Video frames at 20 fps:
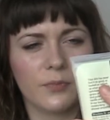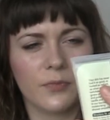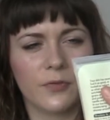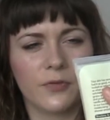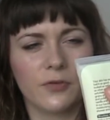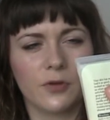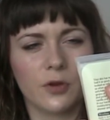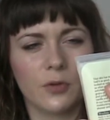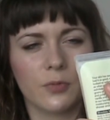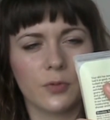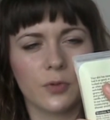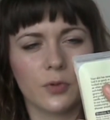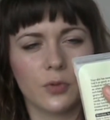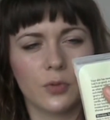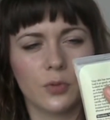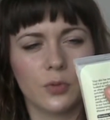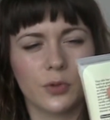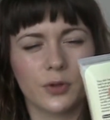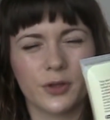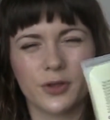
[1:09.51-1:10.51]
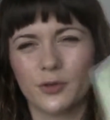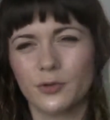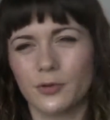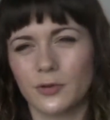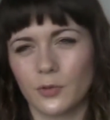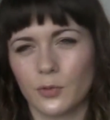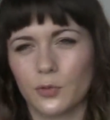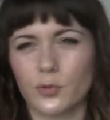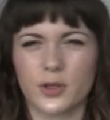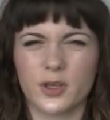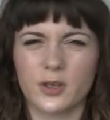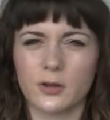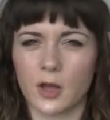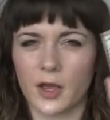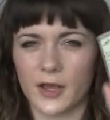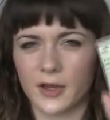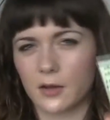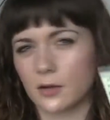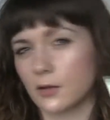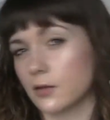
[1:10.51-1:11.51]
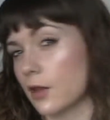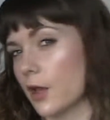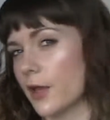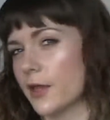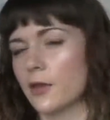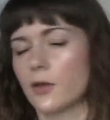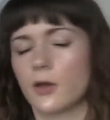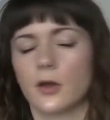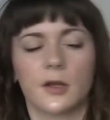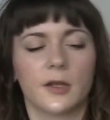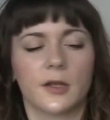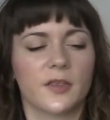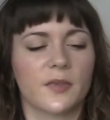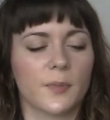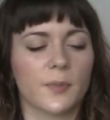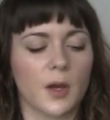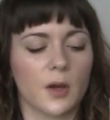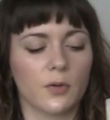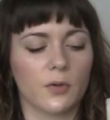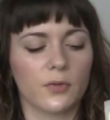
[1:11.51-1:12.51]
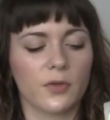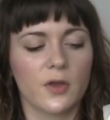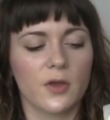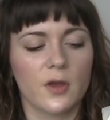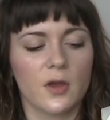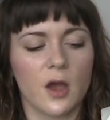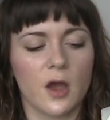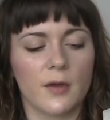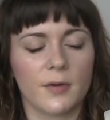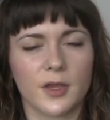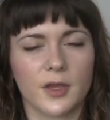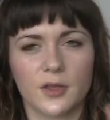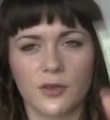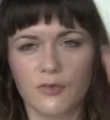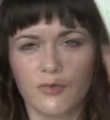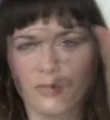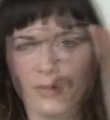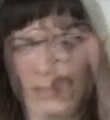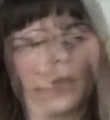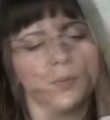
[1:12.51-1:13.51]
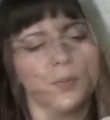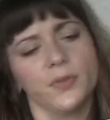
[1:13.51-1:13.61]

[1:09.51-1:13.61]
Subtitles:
floral, you like girly smells, I reckon you really like.